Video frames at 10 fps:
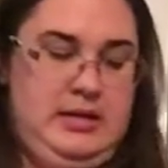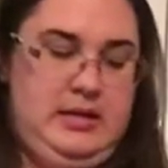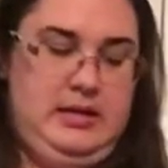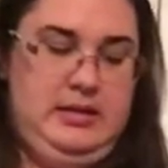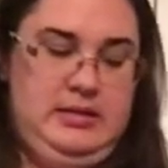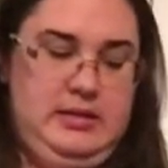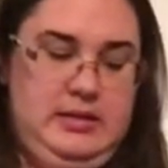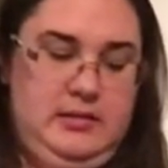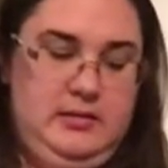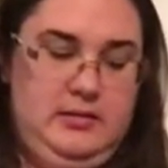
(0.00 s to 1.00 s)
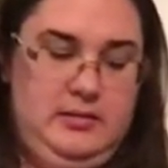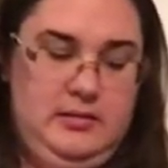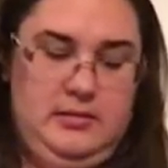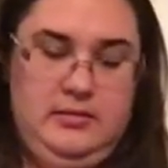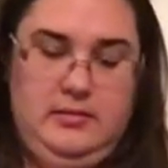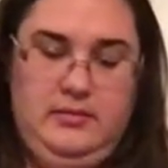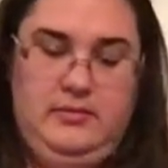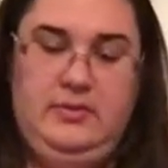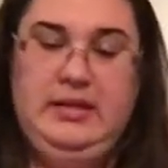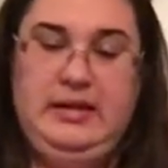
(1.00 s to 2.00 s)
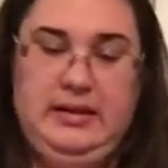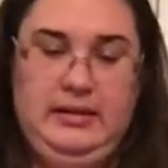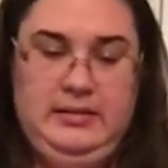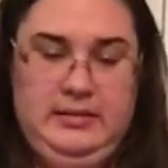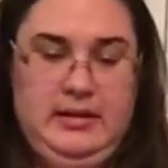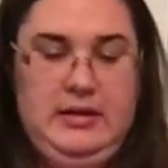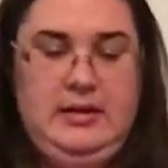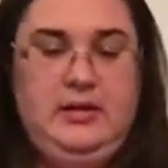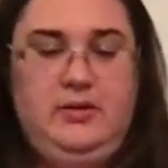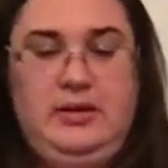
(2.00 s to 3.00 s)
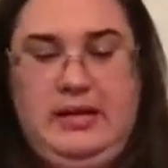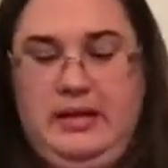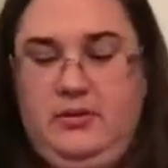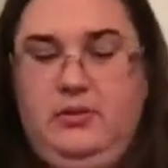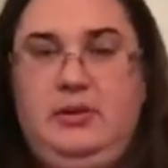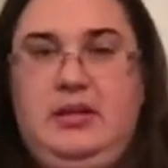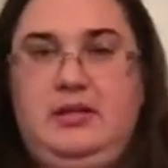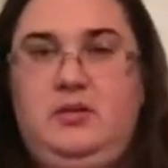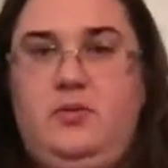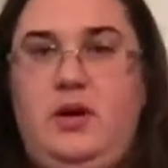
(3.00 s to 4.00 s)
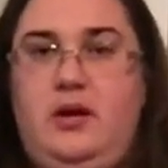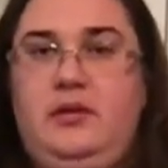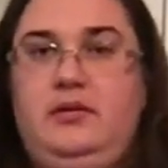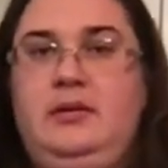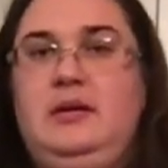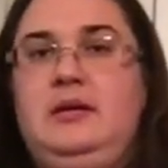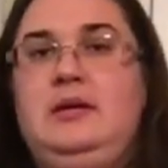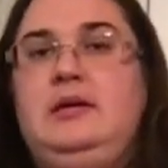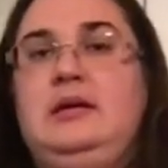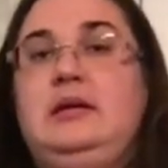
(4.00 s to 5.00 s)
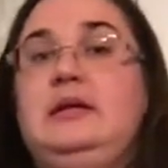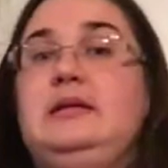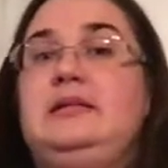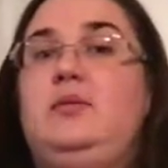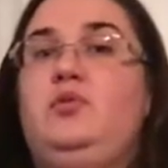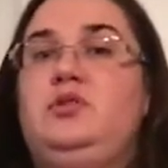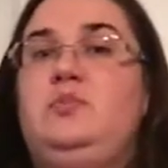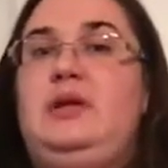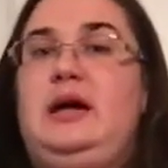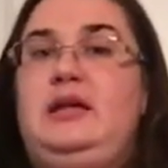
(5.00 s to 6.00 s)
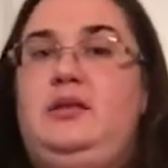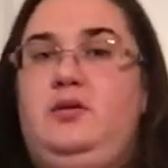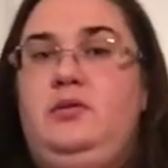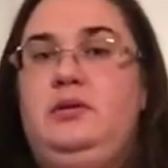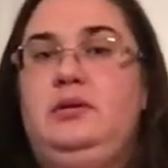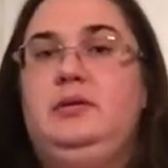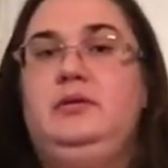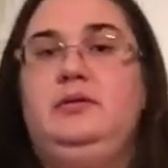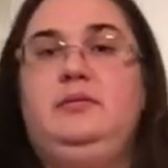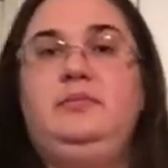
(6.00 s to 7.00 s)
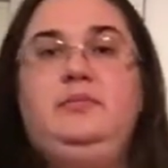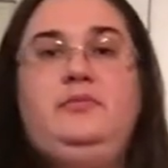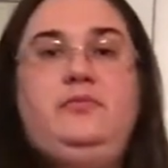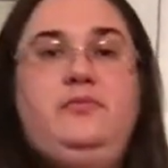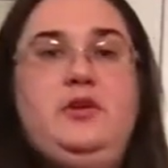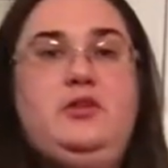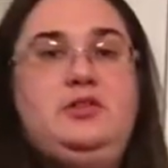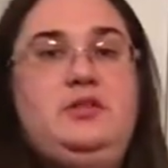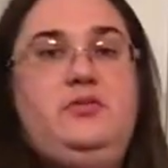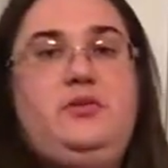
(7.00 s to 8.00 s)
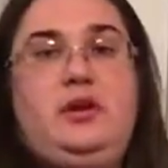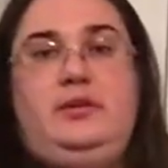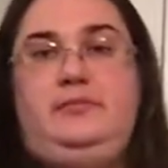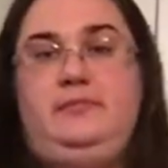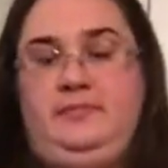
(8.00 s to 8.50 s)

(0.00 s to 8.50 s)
is little. You're little. Yes, you are. Same rules apply, though. Fingers in the front.